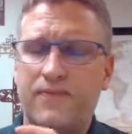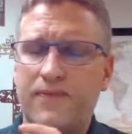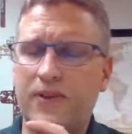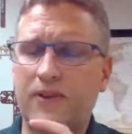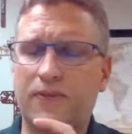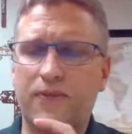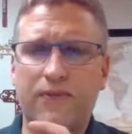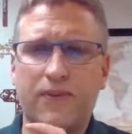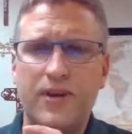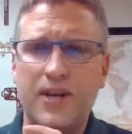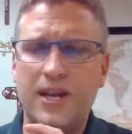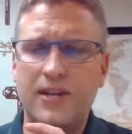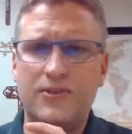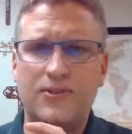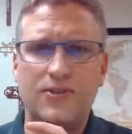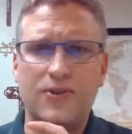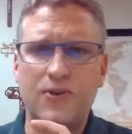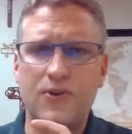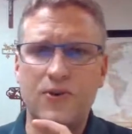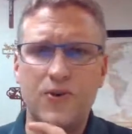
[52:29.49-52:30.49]
Feel free
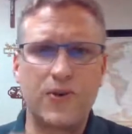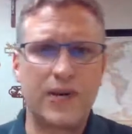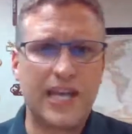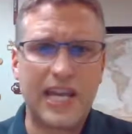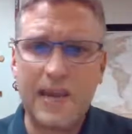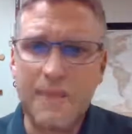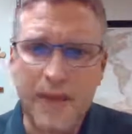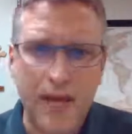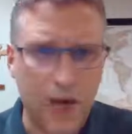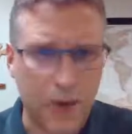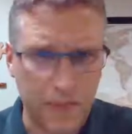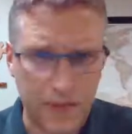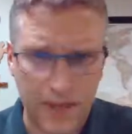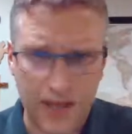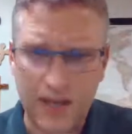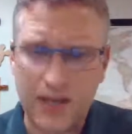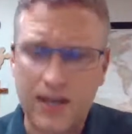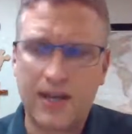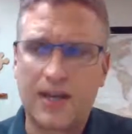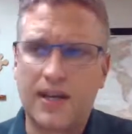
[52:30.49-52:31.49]
to email
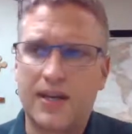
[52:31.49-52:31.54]
me.